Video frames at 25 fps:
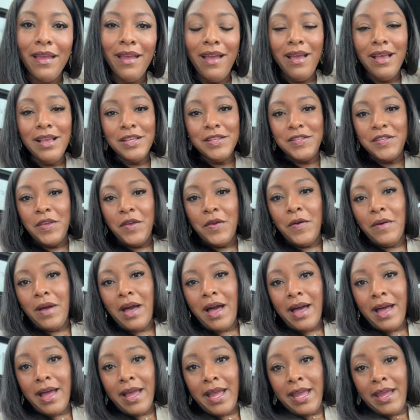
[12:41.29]
So
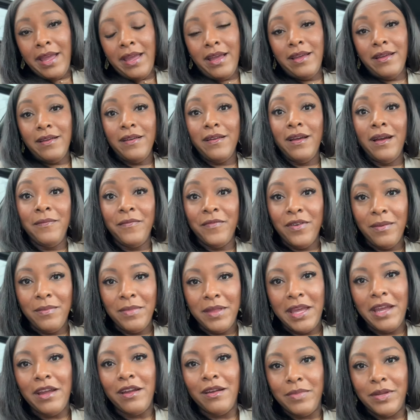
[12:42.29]
I am from the
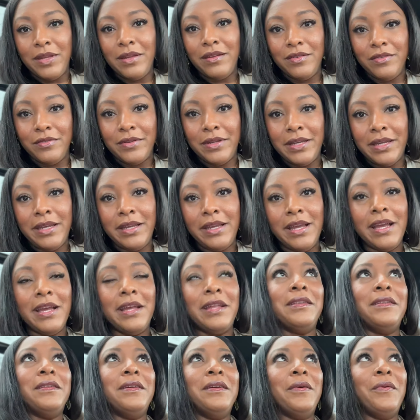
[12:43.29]
Caribbean, okay,
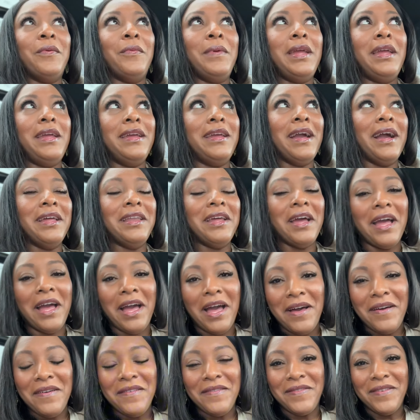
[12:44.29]
and we kind of
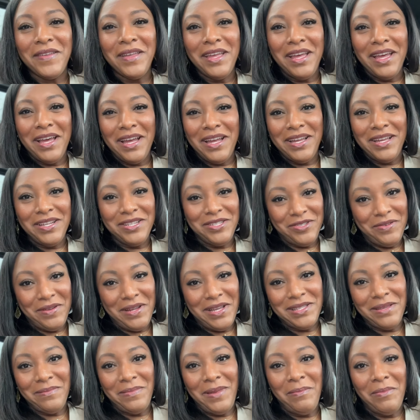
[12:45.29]
have a history
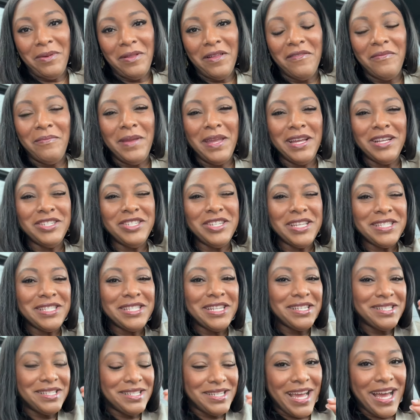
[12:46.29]
as a people of being just
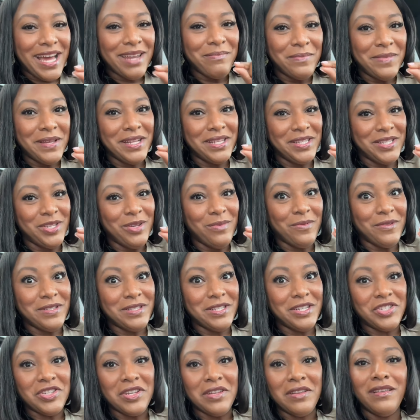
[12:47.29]
a tad bit
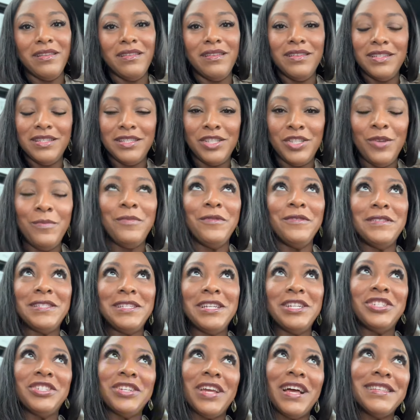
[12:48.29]

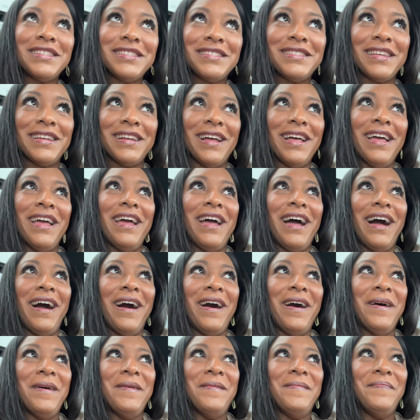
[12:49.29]
superstitious.
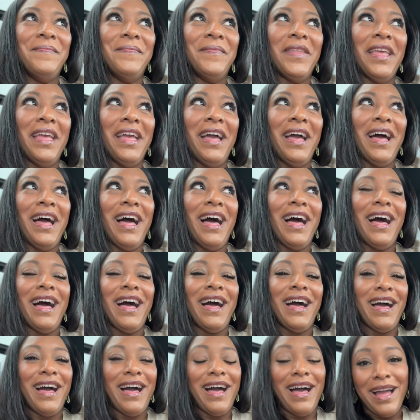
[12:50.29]

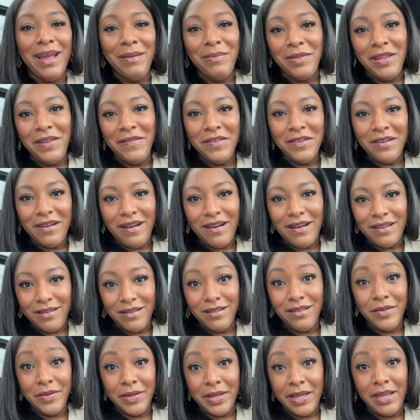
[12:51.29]
I believe in God,
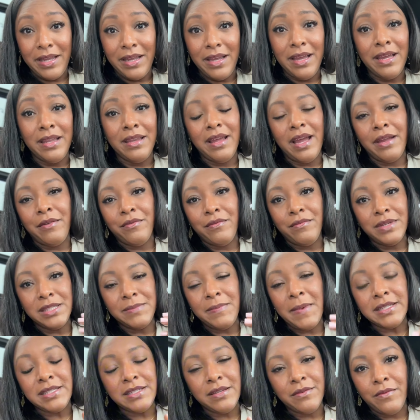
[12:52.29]
okay, and I
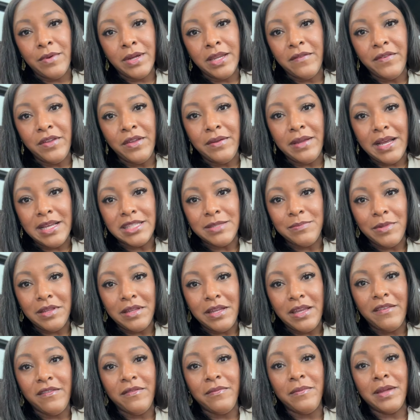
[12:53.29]
respect whatever you guys
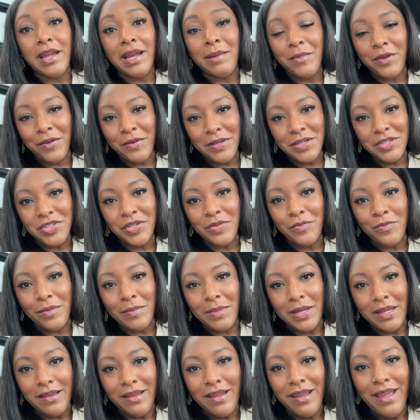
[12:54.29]
believe, but I'm a Christian
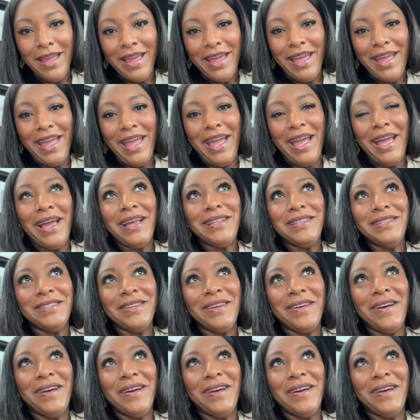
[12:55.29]
woman, and